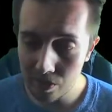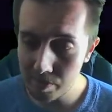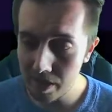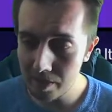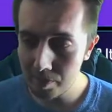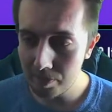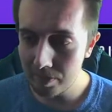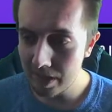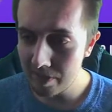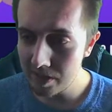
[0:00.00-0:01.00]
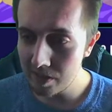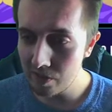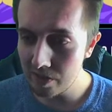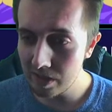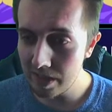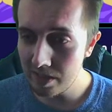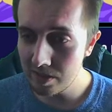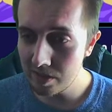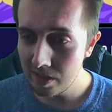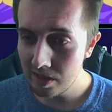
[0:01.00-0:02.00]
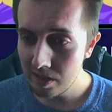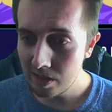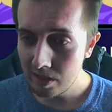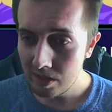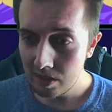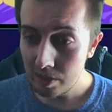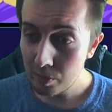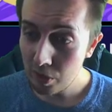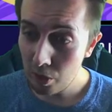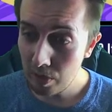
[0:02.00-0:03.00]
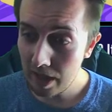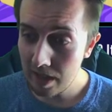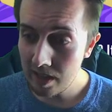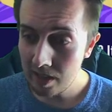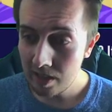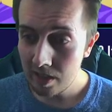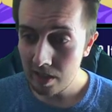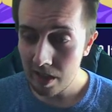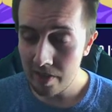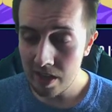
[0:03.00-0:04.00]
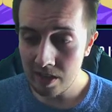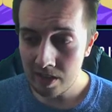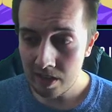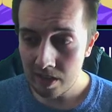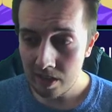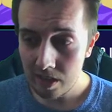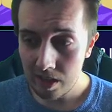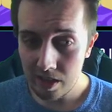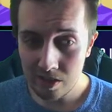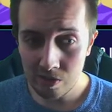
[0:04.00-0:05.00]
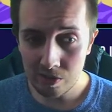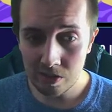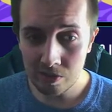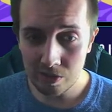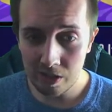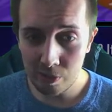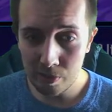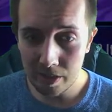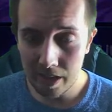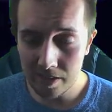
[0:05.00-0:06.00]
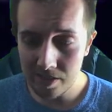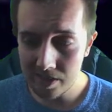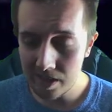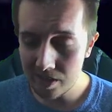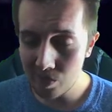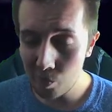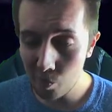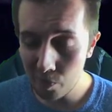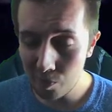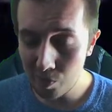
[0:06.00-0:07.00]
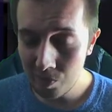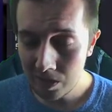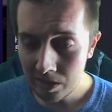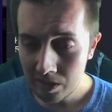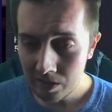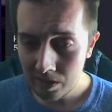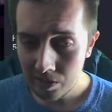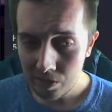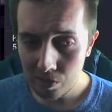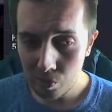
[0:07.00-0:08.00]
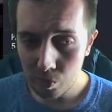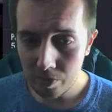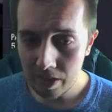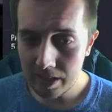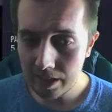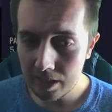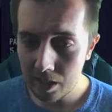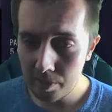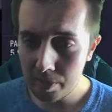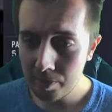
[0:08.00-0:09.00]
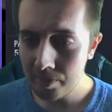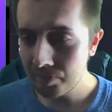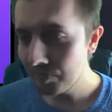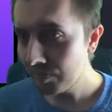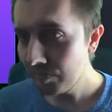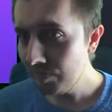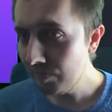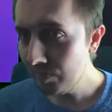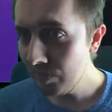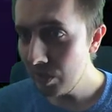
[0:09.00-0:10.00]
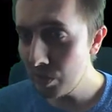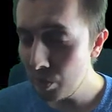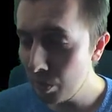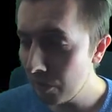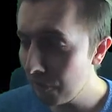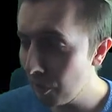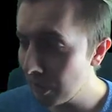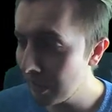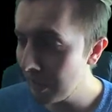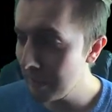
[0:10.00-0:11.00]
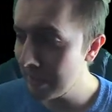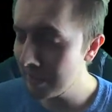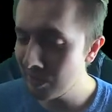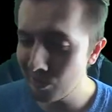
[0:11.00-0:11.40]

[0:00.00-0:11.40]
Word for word: but David Silva at least. It was I mean, it's not it's not terrible, I guess, is it? It's not awful. Still all of that in the club. It's all good fodder. I mean, it's not